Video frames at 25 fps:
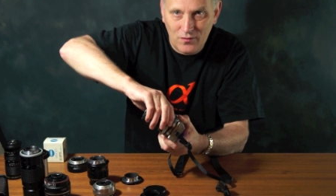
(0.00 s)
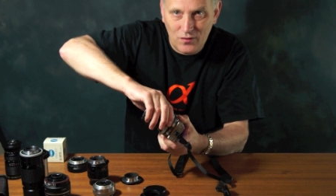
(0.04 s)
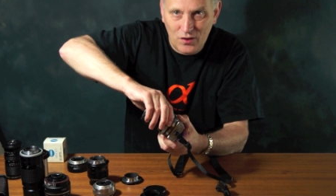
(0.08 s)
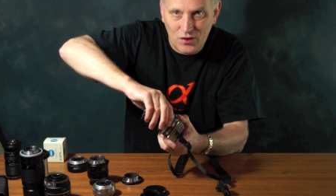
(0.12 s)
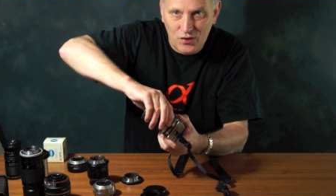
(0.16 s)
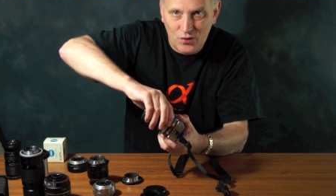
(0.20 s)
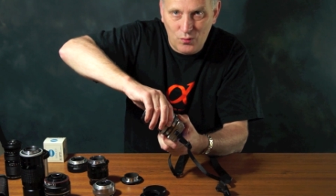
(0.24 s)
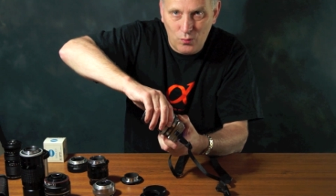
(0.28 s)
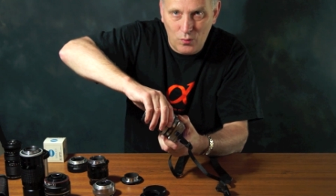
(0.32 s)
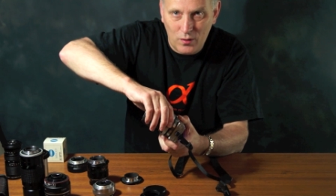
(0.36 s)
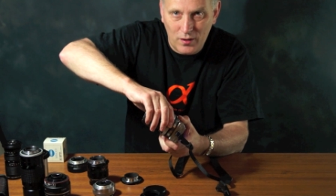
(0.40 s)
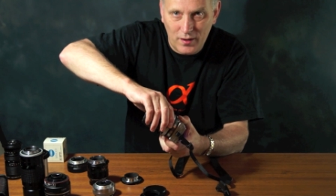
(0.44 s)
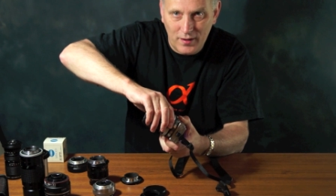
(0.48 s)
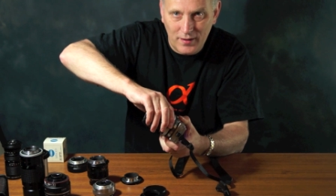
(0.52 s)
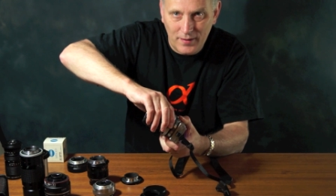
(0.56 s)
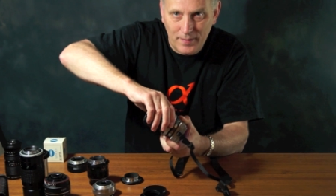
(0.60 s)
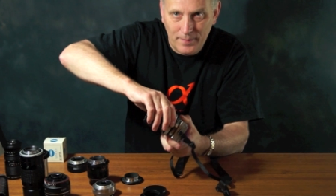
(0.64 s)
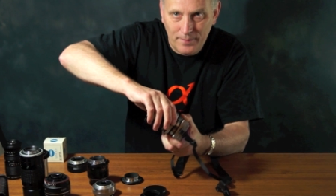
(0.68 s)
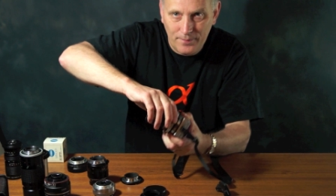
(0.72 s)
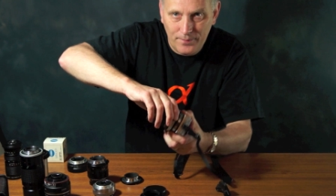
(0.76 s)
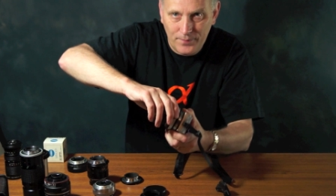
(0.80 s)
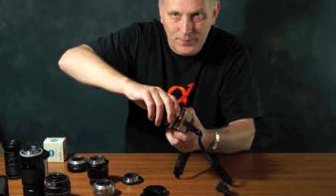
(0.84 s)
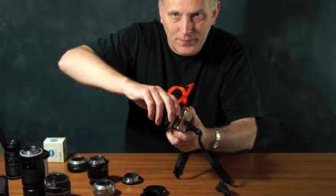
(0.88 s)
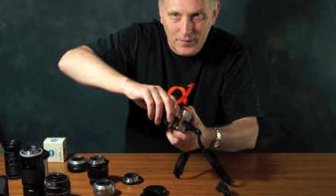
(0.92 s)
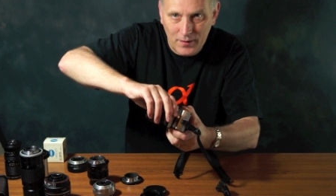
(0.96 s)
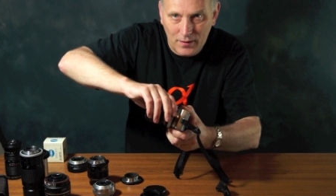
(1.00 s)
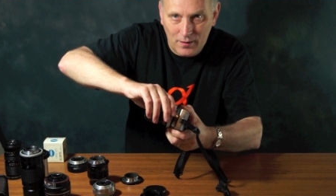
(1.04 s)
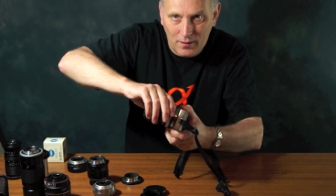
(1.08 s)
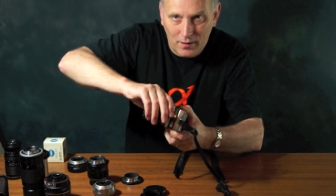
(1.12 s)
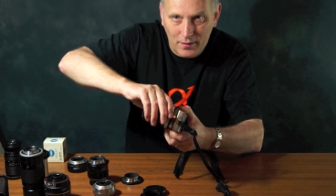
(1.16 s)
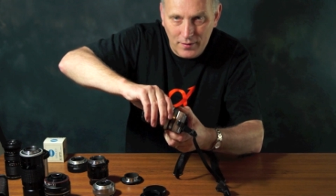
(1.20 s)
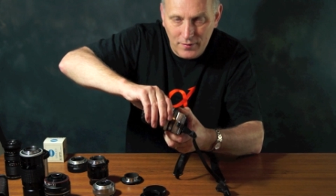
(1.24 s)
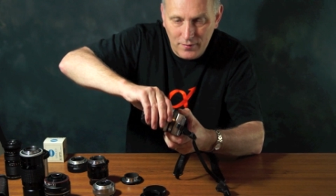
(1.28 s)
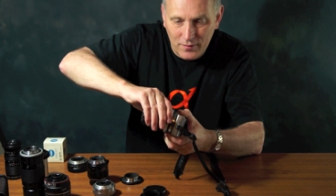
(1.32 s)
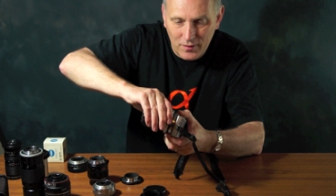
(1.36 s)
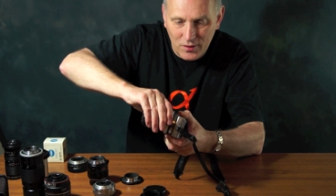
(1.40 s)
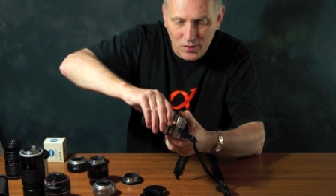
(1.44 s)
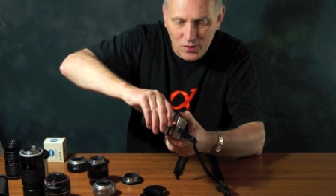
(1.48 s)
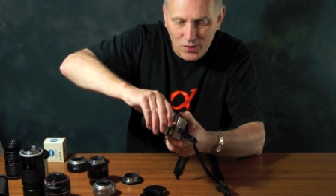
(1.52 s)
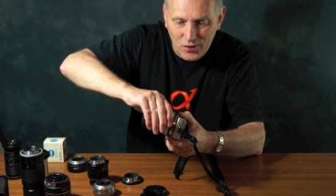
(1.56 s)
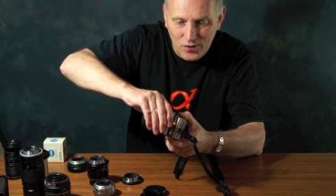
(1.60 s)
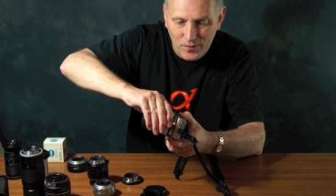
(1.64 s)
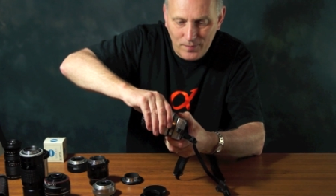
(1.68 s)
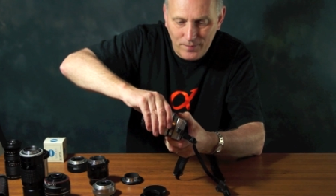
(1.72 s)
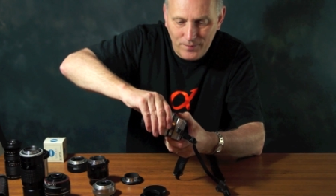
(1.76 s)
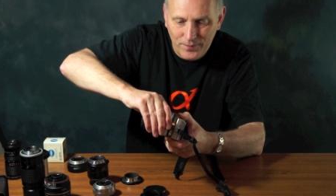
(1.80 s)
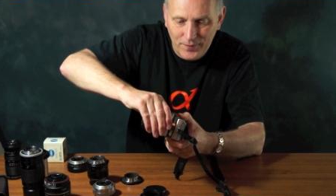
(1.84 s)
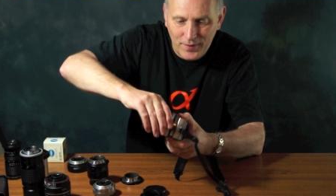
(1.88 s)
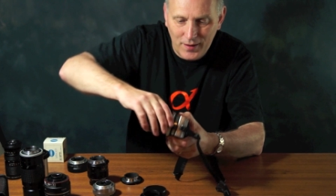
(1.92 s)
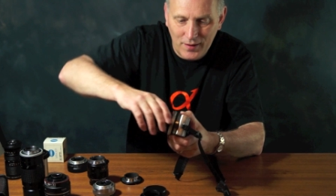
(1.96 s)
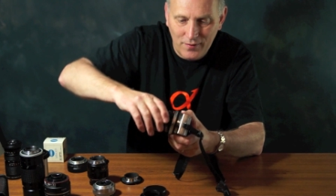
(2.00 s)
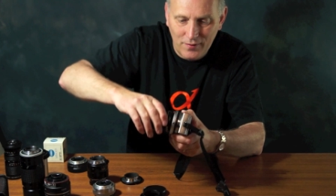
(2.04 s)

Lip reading: this way, like this.